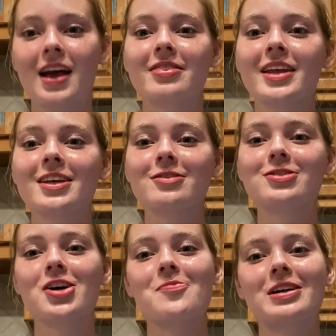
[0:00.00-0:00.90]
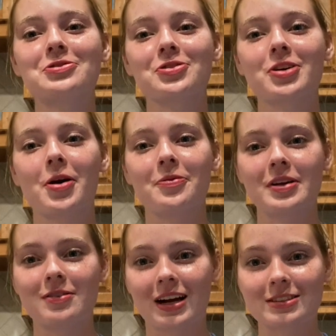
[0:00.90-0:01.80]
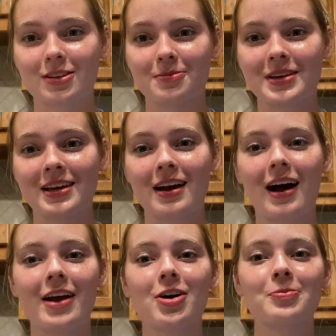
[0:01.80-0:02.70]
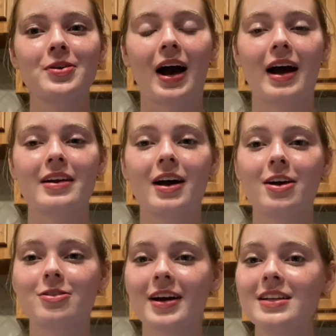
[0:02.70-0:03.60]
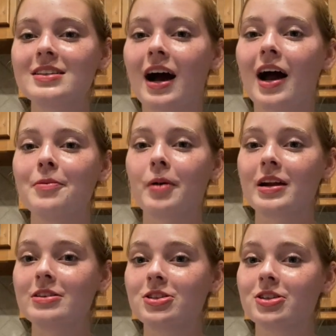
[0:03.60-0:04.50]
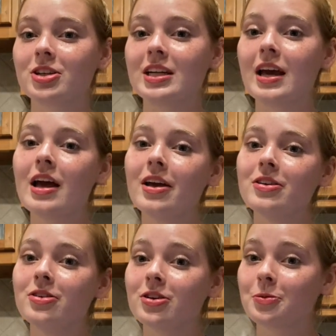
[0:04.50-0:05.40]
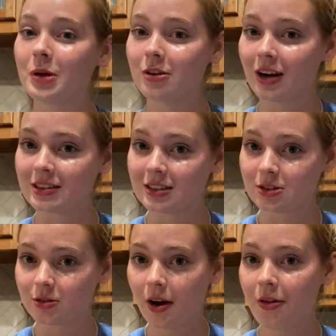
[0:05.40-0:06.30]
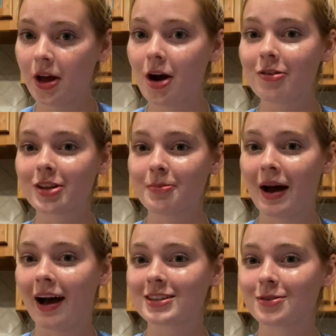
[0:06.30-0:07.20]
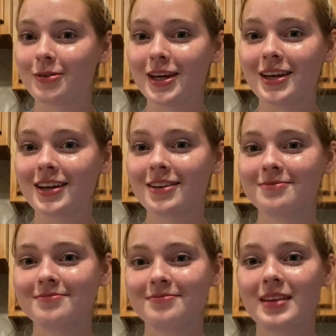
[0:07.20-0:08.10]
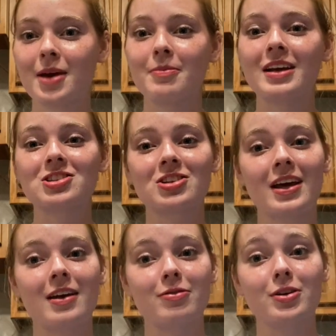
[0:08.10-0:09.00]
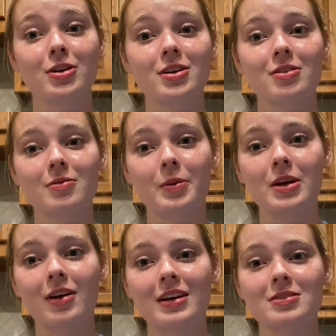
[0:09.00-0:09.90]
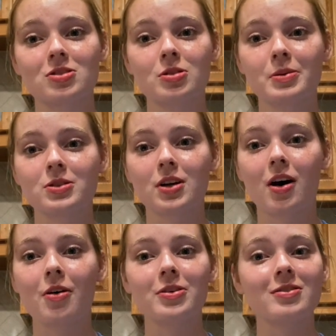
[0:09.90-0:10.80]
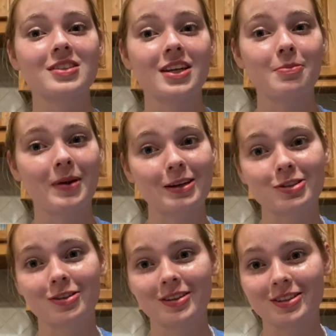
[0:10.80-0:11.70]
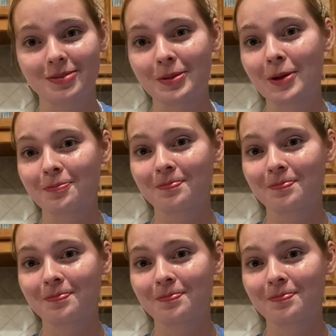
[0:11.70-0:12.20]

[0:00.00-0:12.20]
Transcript: Thank you so much for growing wheatgrass with me. I hope you had a great time monitoring your wheatgrass's growth over the past week. Make sure that if your wheatgrass is super tall, you send a picture of it to me.